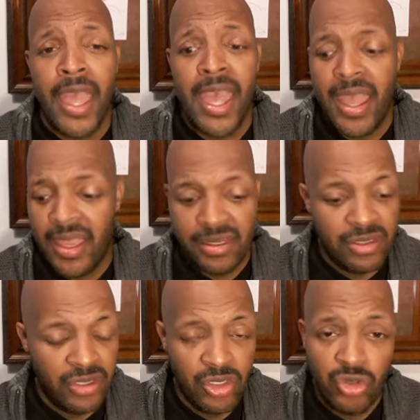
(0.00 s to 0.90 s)

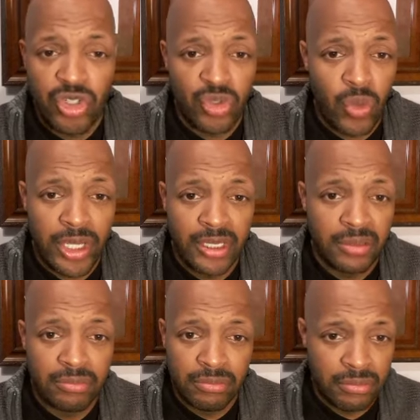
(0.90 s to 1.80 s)
and you just want
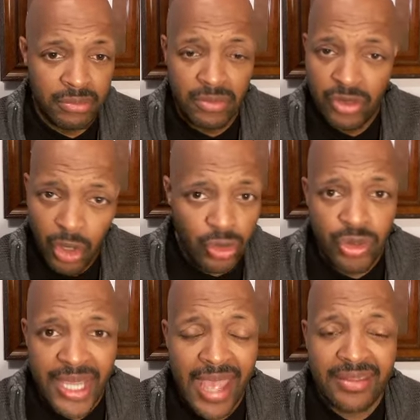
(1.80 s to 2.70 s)
to no
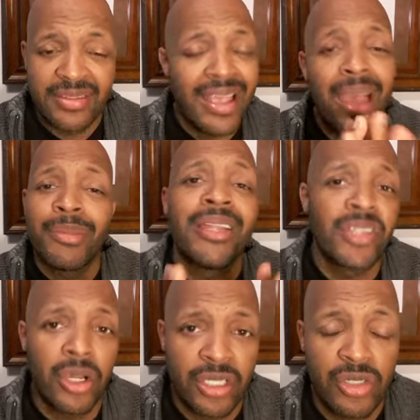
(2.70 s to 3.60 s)
new taxes, I'm not
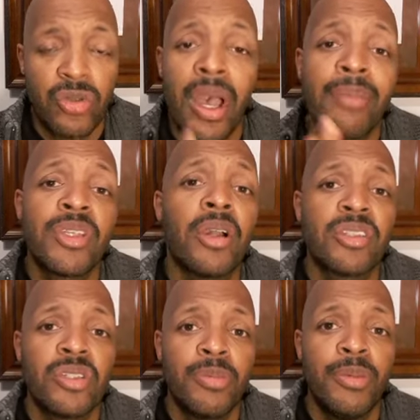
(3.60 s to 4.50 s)
talking to you. I'm
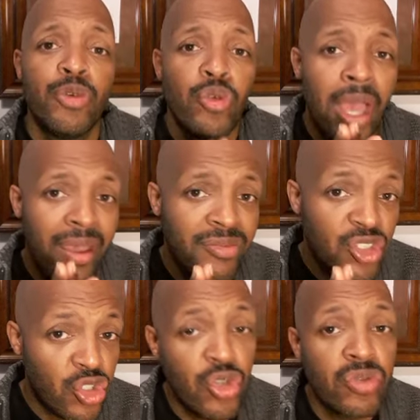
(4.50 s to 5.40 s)
talking to the people who have
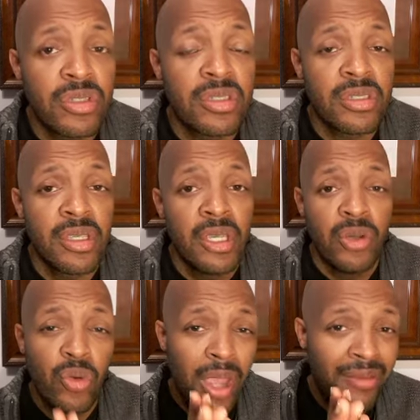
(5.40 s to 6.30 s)
students,
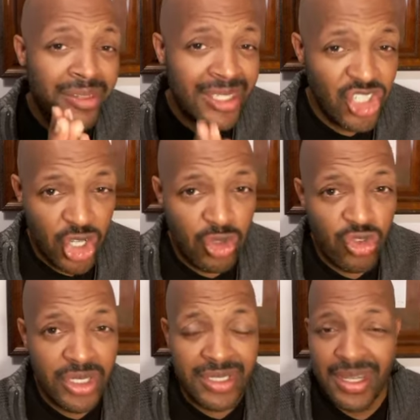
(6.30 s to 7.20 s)
who have
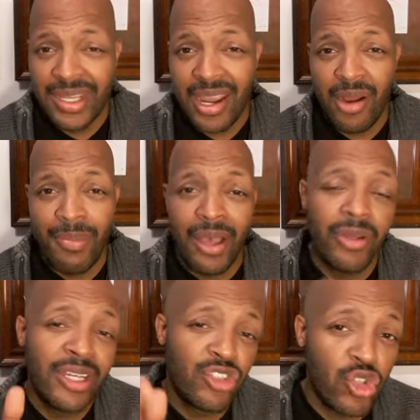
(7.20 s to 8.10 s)
children that they care
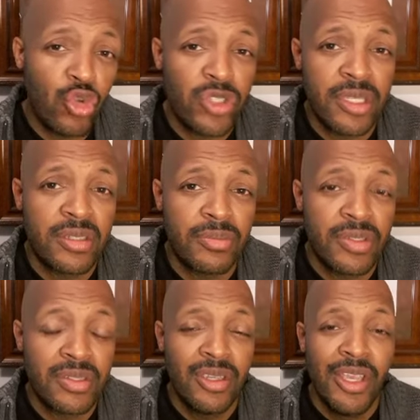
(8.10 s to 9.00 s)
about in the school
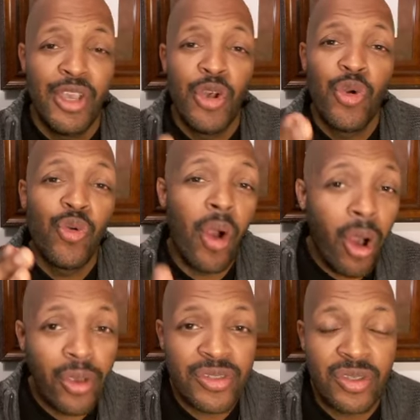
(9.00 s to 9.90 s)
systems, who
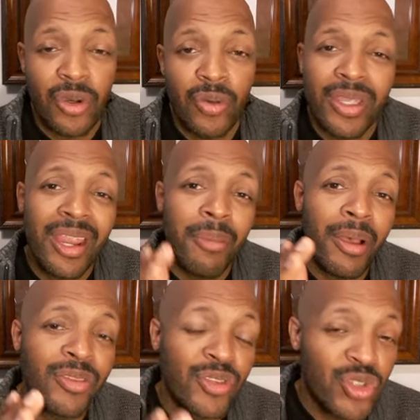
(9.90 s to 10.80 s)
also care
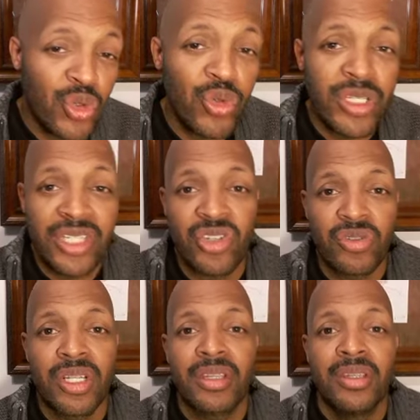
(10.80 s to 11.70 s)
about the school
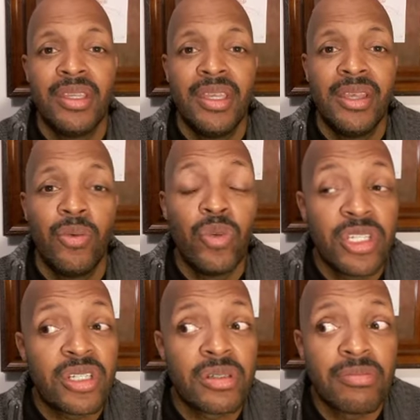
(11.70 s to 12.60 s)
district,
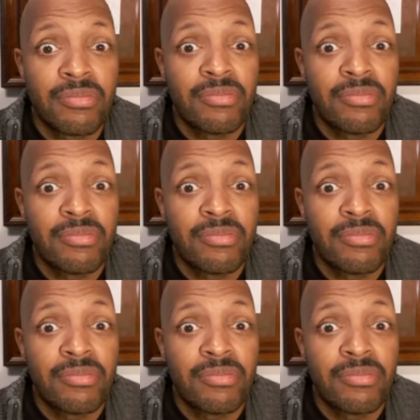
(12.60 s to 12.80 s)
which